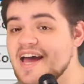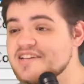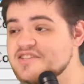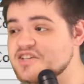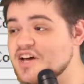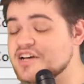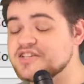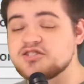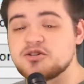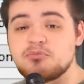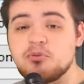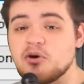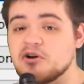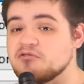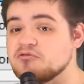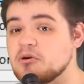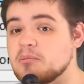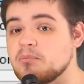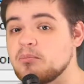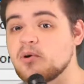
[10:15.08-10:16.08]
it's got
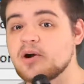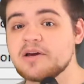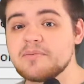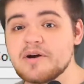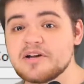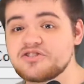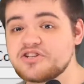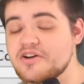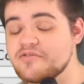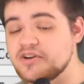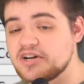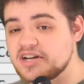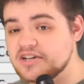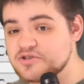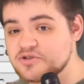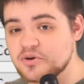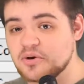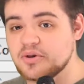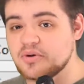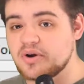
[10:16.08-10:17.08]
support for pretty much every
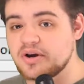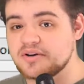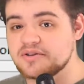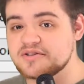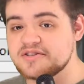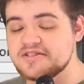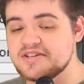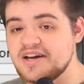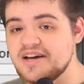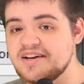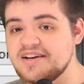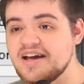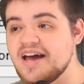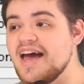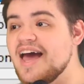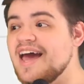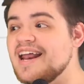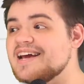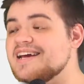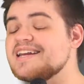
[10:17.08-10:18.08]
controller under the sun,
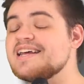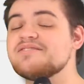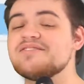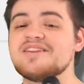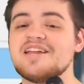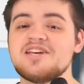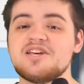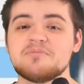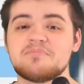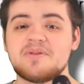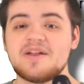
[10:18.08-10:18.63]
and it can even let you